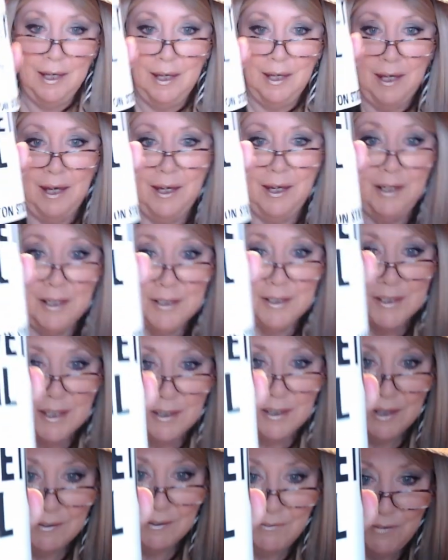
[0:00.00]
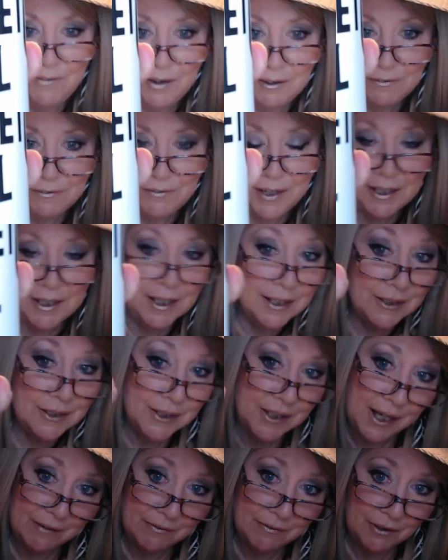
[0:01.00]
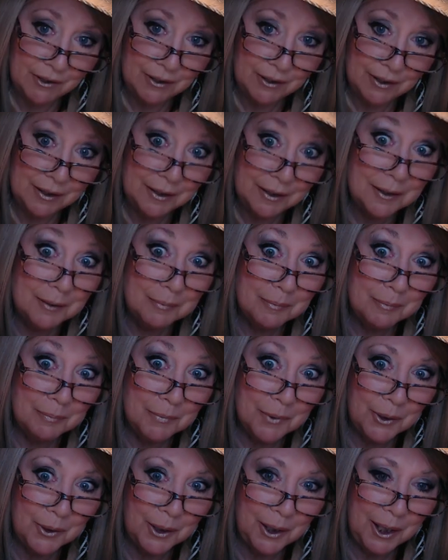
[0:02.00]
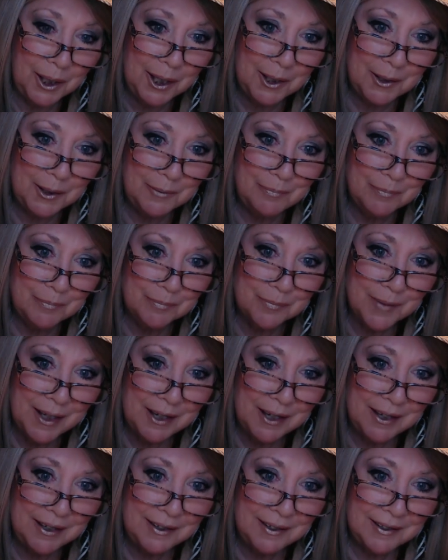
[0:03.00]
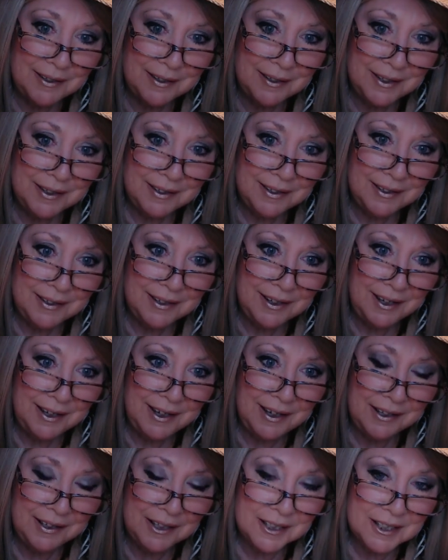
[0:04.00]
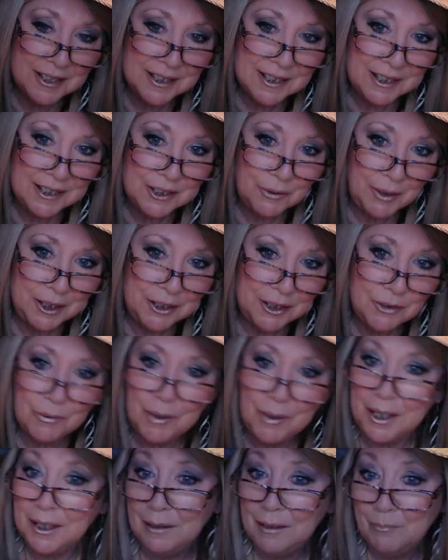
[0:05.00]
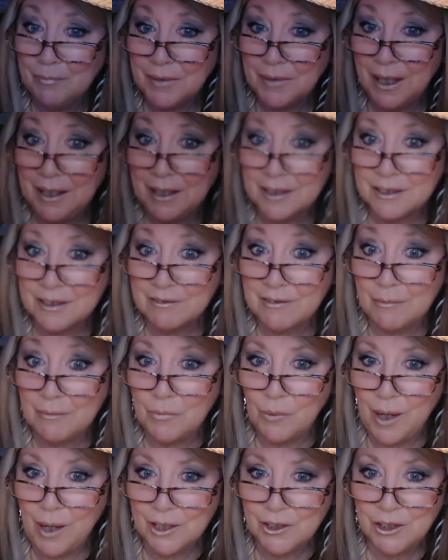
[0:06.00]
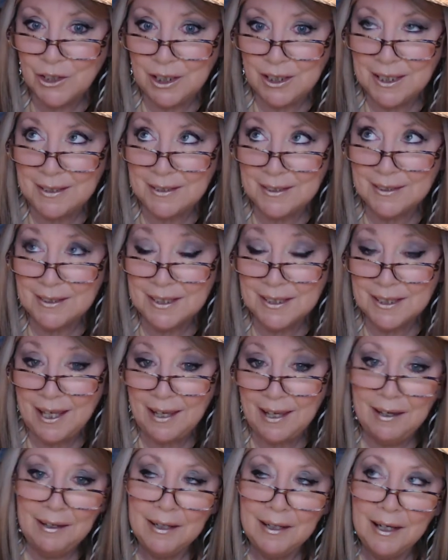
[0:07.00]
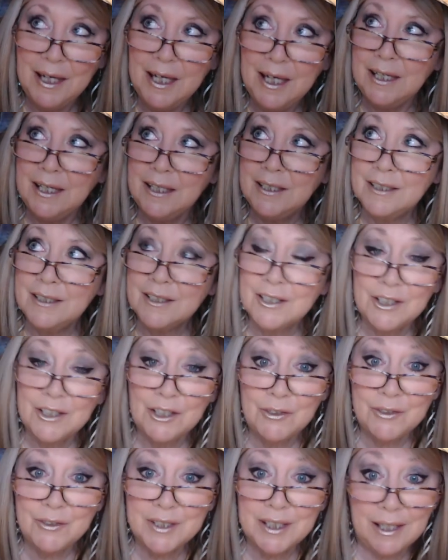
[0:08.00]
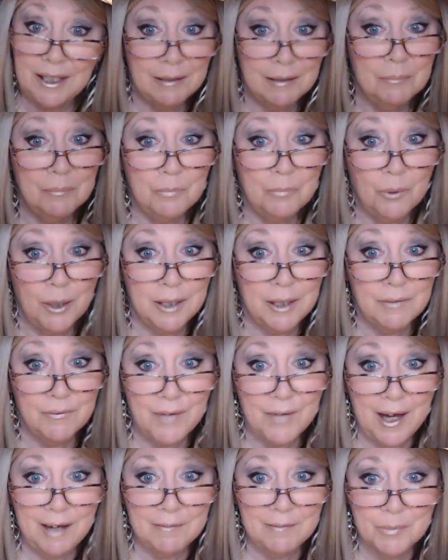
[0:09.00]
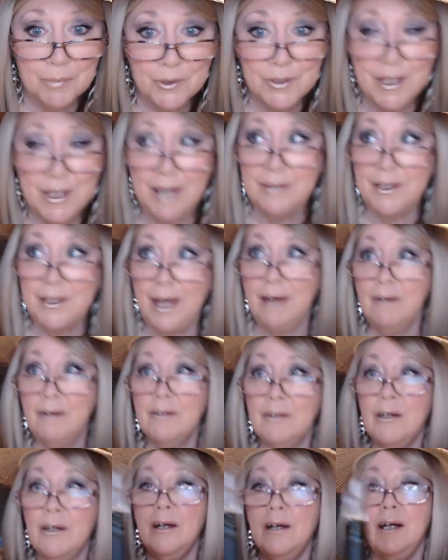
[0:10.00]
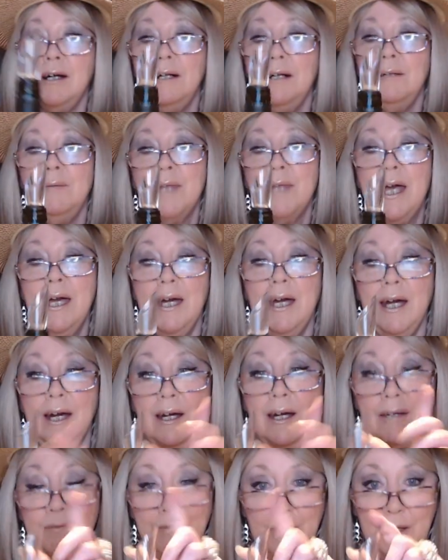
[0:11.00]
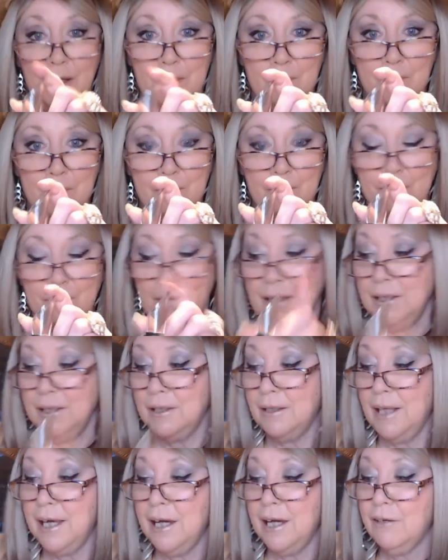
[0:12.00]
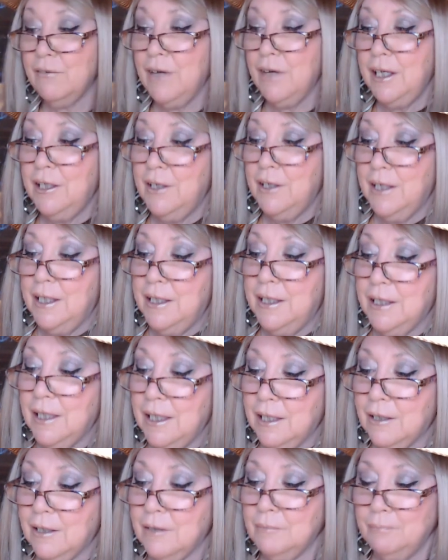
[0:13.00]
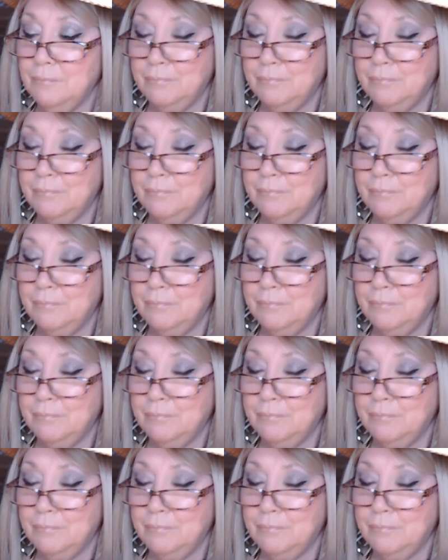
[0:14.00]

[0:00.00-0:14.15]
and it's the Velvet Devil Merlot. And it's a 2020, and it's from Washington State. It is 13.5% alcohol. I've got my little aerator in here